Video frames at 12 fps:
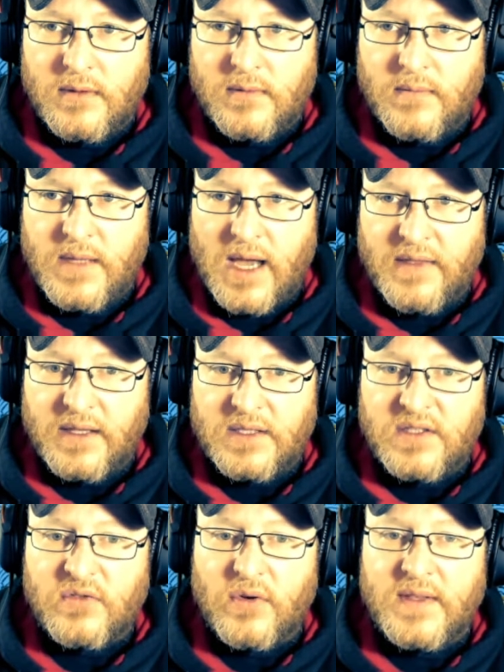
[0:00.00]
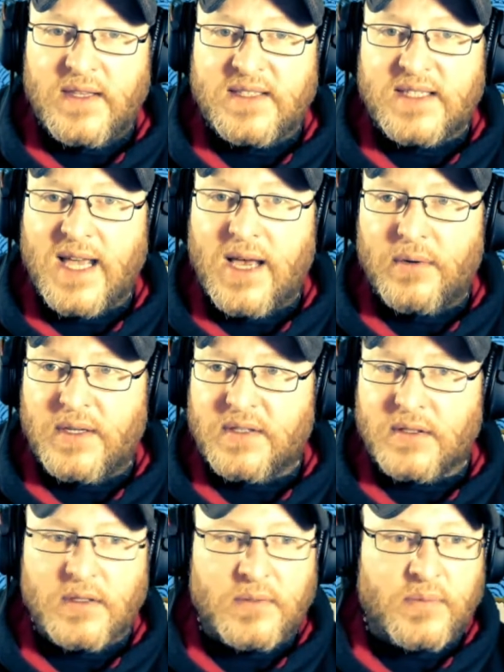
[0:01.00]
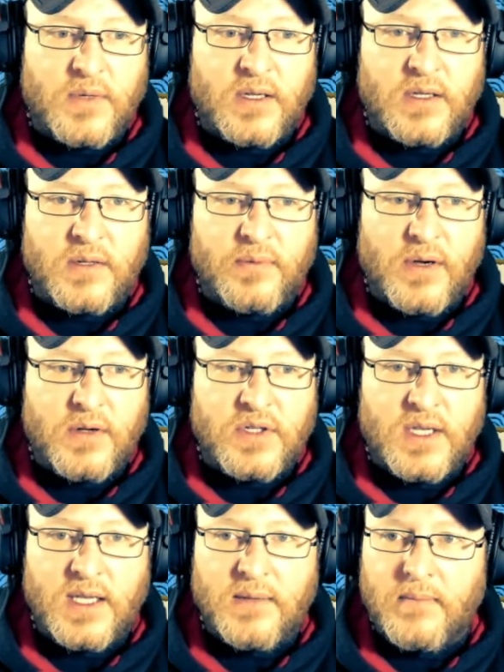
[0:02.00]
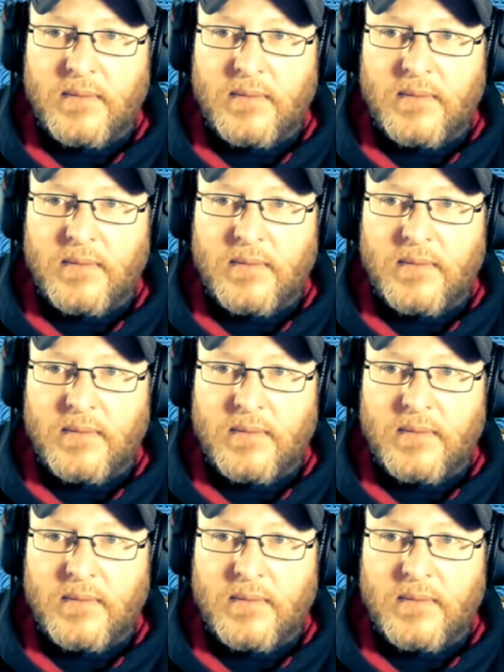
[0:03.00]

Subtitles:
Yeah, I think destroying this town is a good approach here.